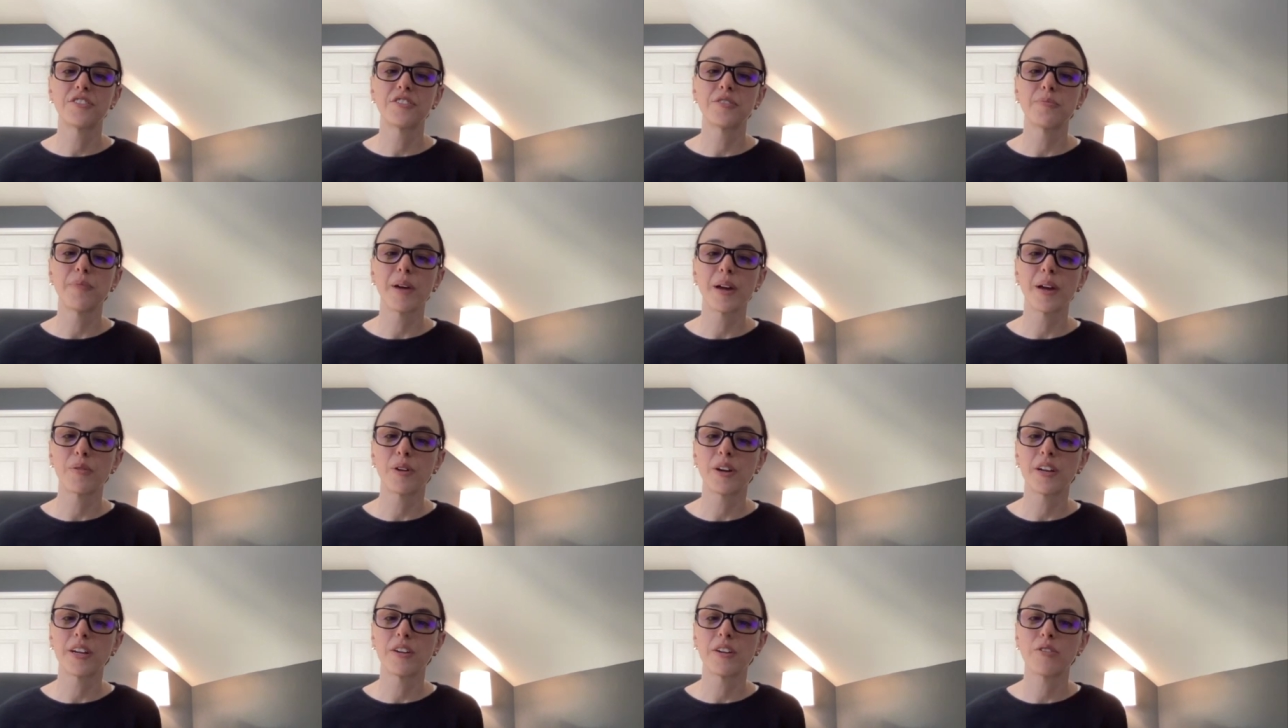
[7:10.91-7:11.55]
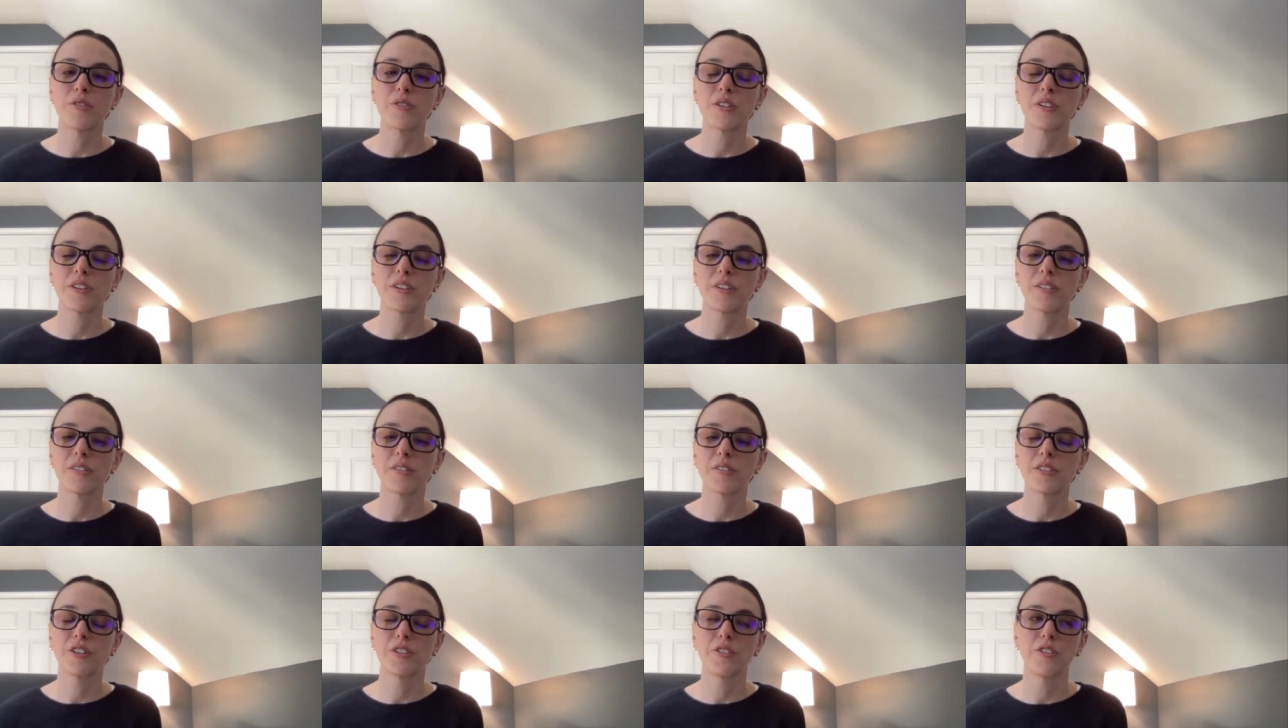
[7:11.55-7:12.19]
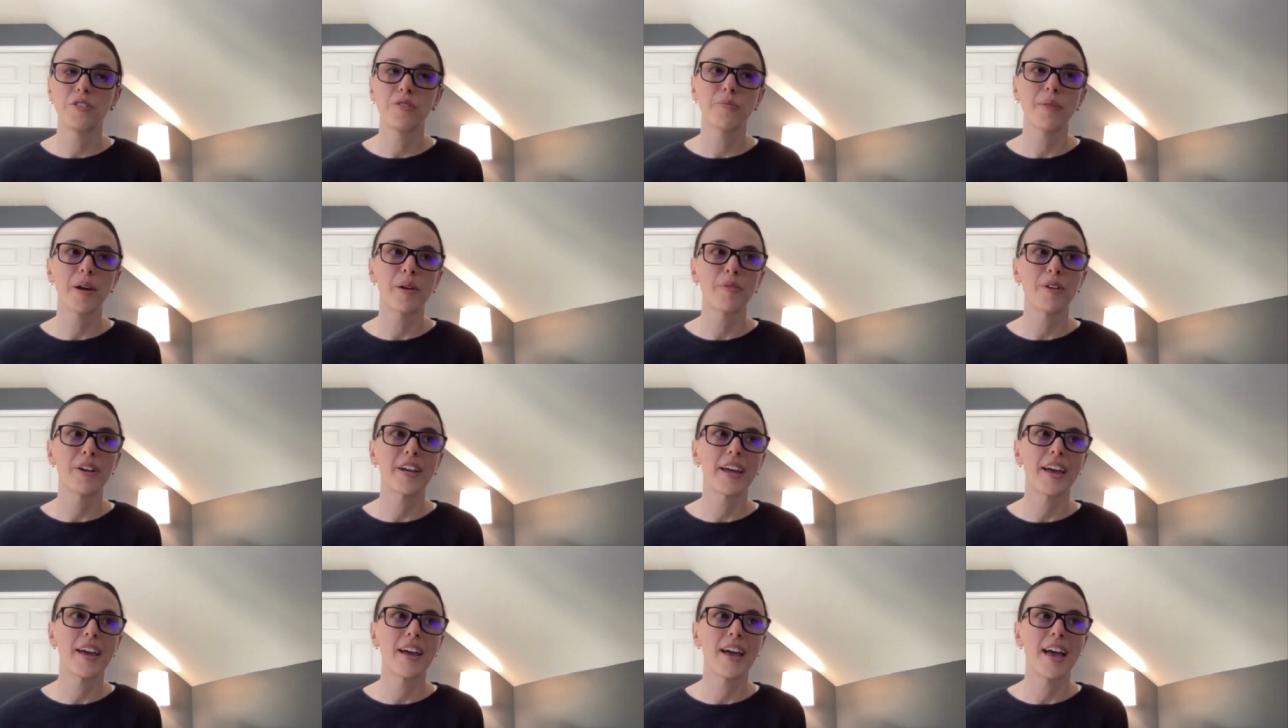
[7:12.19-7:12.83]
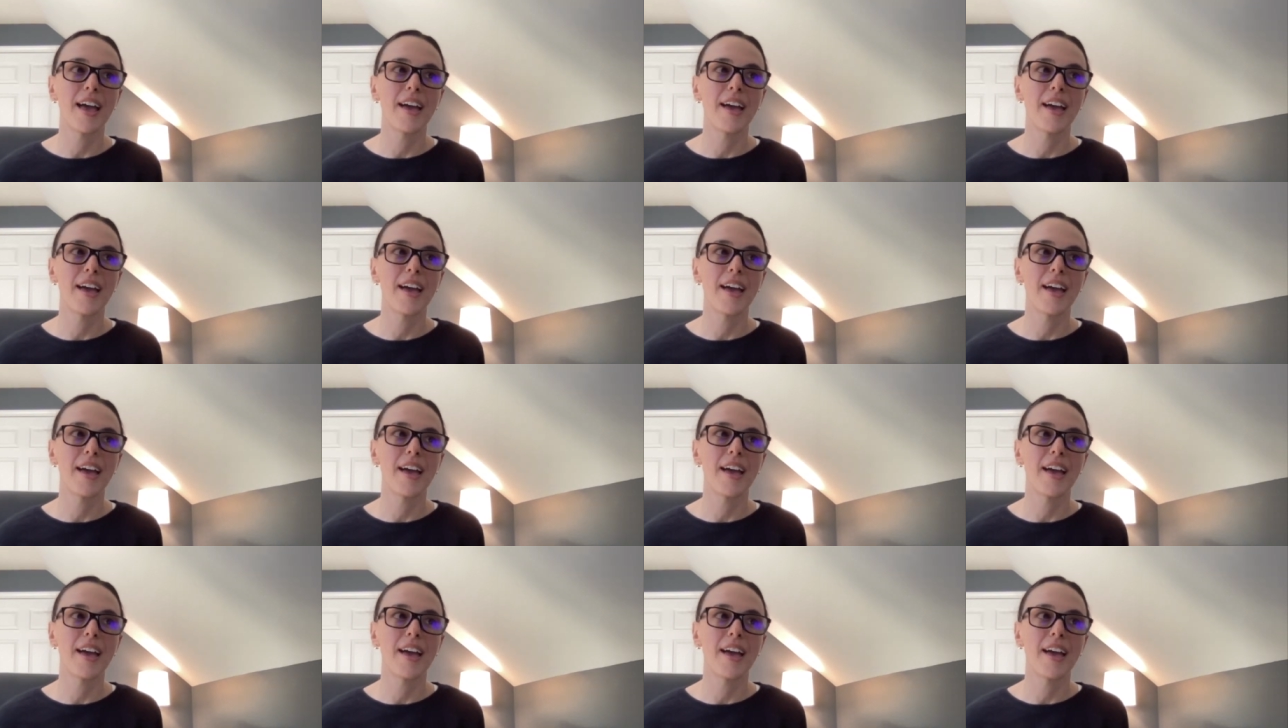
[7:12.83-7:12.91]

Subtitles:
you might want to